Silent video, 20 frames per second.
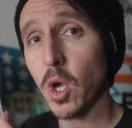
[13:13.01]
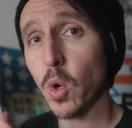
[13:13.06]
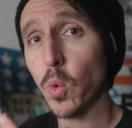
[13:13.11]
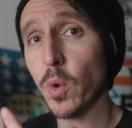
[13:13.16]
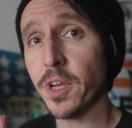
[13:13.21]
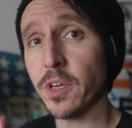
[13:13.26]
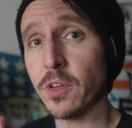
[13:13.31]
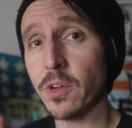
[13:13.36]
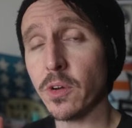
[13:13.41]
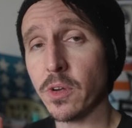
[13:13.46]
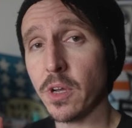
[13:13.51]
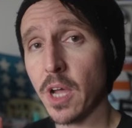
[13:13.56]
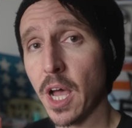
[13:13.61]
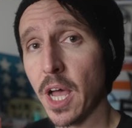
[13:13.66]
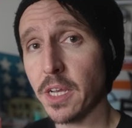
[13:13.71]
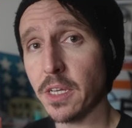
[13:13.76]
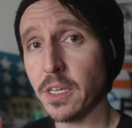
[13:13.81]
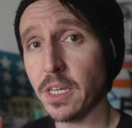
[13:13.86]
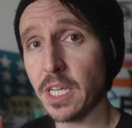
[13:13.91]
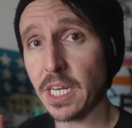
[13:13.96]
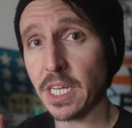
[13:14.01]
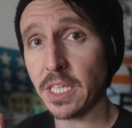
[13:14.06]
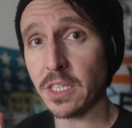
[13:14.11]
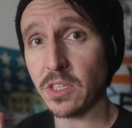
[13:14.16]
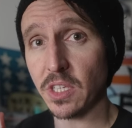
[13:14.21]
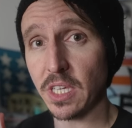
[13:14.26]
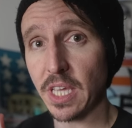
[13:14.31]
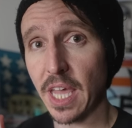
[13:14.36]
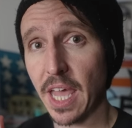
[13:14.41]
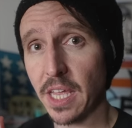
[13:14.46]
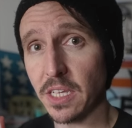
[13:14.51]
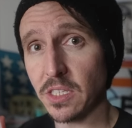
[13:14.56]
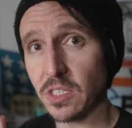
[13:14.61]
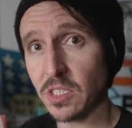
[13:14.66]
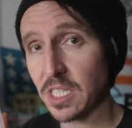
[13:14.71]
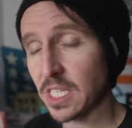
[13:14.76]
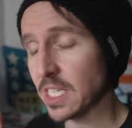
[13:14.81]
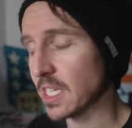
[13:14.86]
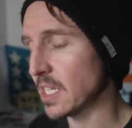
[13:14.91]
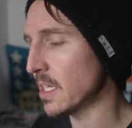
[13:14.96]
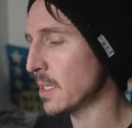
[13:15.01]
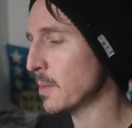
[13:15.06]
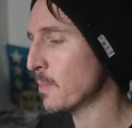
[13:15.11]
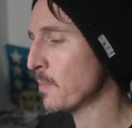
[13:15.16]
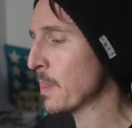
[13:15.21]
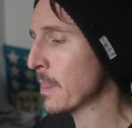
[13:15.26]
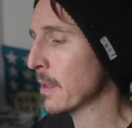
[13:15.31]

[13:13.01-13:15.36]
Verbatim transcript: when you're not needing the ND